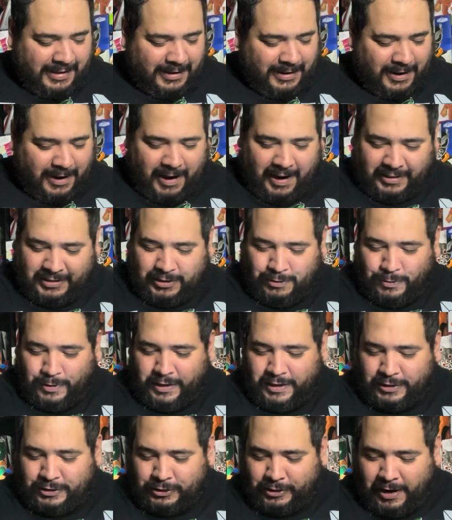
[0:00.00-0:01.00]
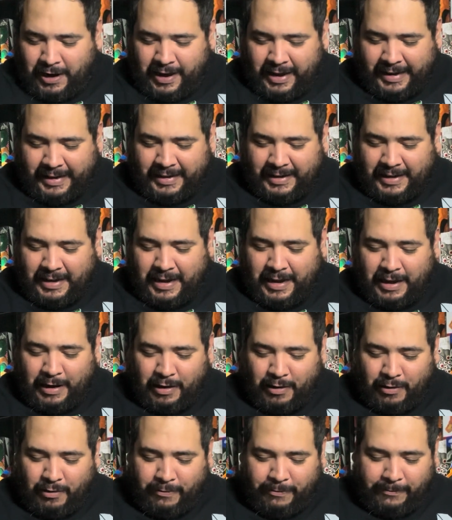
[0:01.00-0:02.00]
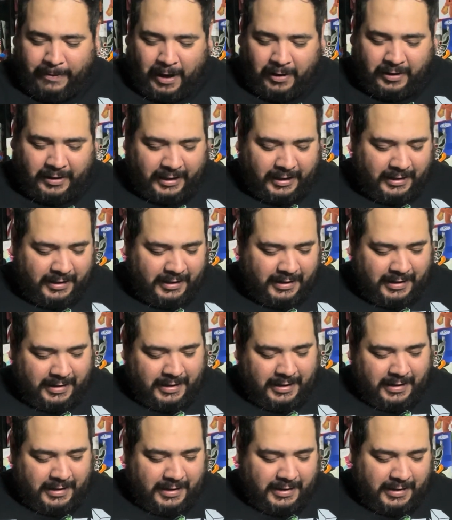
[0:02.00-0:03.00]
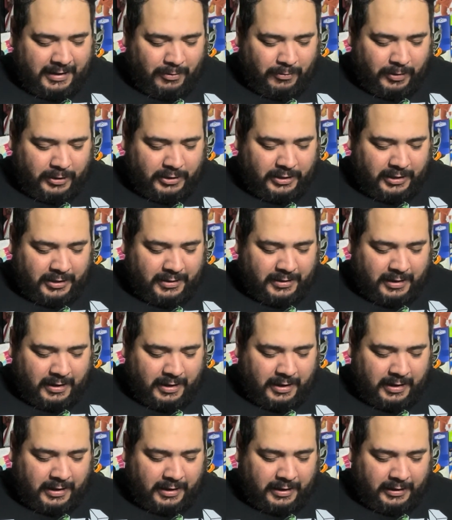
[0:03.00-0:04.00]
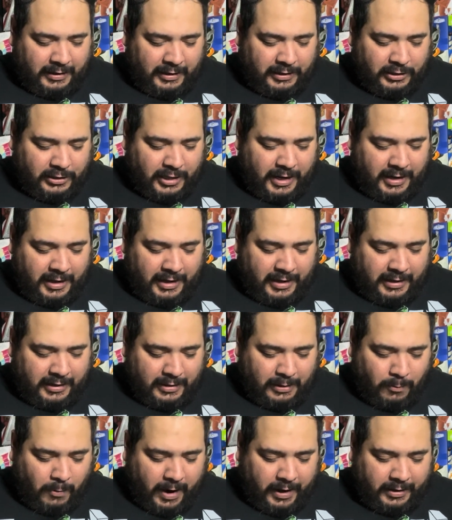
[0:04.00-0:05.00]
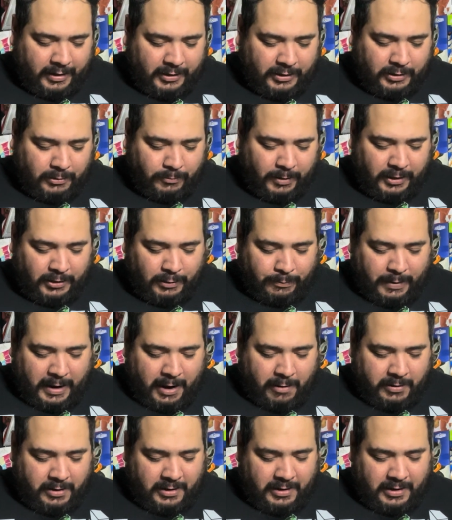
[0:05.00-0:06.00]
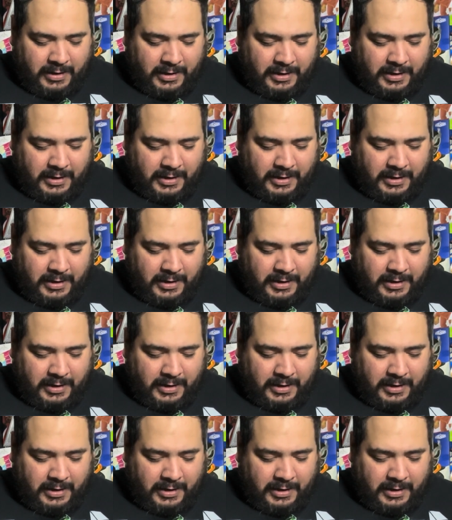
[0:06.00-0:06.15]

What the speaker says: All right, so we're gonna try Falcon, which is the Ninjetti, the White Ninja Ranger power.